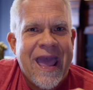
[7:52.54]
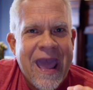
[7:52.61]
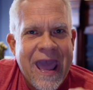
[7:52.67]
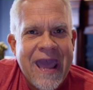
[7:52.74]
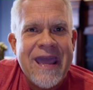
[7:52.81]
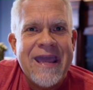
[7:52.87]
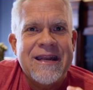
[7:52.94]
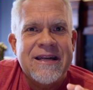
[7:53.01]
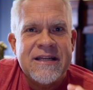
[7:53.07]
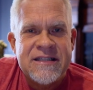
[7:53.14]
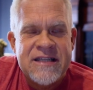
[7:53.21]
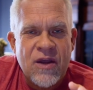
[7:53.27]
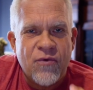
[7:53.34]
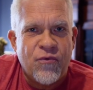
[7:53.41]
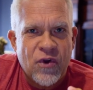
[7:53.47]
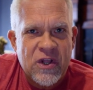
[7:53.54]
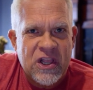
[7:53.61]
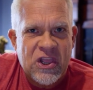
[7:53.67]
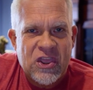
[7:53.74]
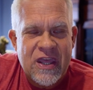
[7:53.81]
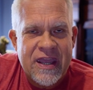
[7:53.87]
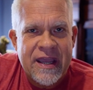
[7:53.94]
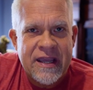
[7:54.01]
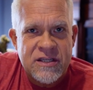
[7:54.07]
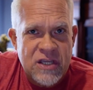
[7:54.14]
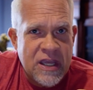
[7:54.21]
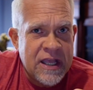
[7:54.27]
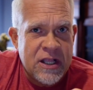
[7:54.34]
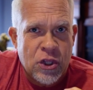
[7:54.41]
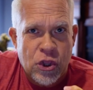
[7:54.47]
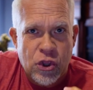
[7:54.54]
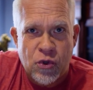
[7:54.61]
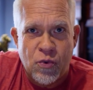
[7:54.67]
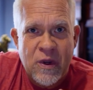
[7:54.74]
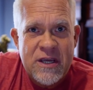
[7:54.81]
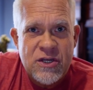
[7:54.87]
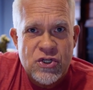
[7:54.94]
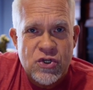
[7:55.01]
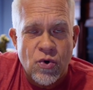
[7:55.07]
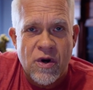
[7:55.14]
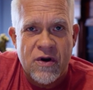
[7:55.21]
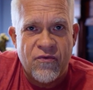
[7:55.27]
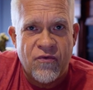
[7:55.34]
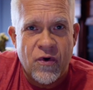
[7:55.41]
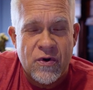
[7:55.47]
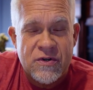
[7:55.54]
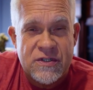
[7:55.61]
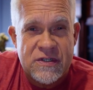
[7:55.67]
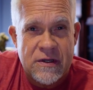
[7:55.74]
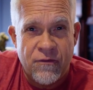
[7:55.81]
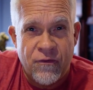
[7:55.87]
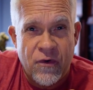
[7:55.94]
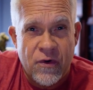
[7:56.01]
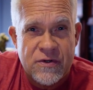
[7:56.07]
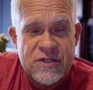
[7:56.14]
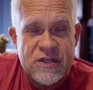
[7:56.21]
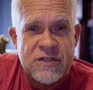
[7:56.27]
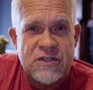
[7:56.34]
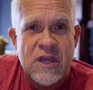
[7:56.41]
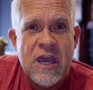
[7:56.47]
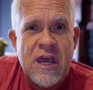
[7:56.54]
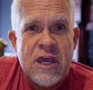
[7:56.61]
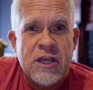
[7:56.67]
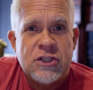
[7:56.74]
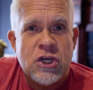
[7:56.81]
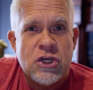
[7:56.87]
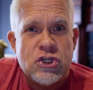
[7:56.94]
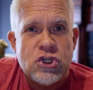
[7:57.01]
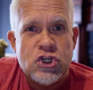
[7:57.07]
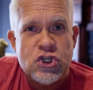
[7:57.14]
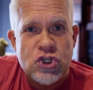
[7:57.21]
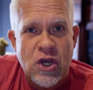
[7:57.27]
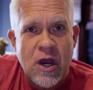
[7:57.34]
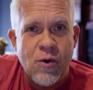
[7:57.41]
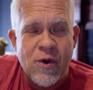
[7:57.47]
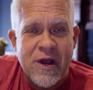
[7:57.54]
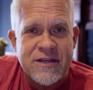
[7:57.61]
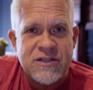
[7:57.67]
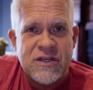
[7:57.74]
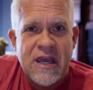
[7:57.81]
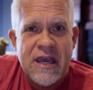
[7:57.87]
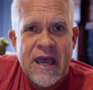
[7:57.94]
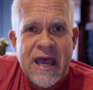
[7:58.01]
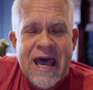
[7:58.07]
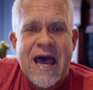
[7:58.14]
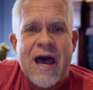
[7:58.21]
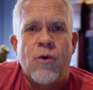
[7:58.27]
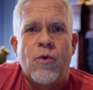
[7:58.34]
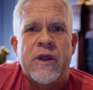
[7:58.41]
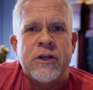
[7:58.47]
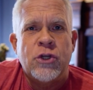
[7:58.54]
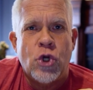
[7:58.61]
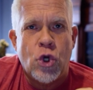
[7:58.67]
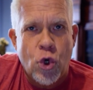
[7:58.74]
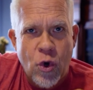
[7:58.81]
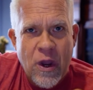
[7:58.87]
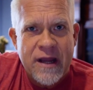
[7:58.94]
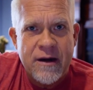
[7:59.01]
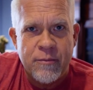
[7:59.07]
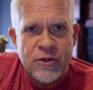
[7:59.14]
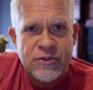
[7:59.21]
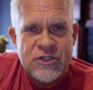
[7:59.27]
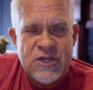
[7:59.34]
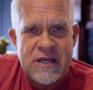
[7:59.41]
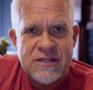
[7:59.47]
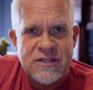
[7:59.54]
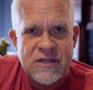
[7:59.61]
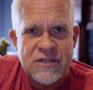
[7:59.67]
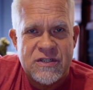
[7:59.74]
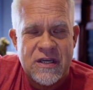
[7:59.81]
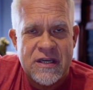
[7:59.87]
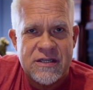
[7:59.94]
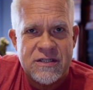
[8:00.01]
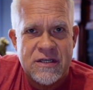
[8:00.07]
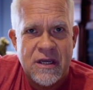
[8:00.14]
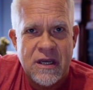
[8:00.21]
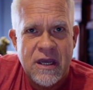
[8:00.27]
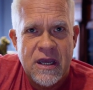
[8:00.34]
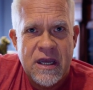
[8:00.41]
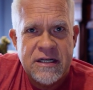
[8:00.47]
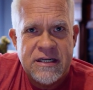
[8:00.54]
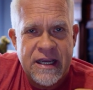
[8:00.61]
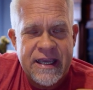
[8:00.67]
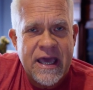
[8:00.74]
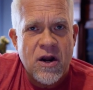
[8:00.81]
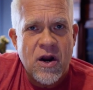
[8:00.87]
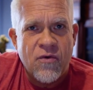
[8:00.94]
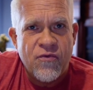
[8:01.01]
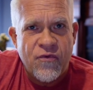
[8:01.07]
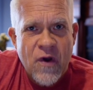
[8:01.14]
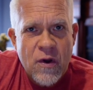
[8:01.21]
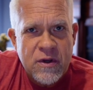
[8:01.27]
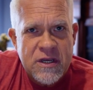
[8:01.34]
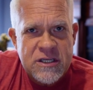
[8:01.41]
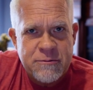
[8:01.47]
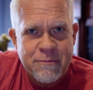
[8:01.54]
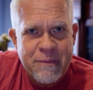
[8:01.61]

Eight different things in three short verses to show us how incredible Jesus is, to get our focus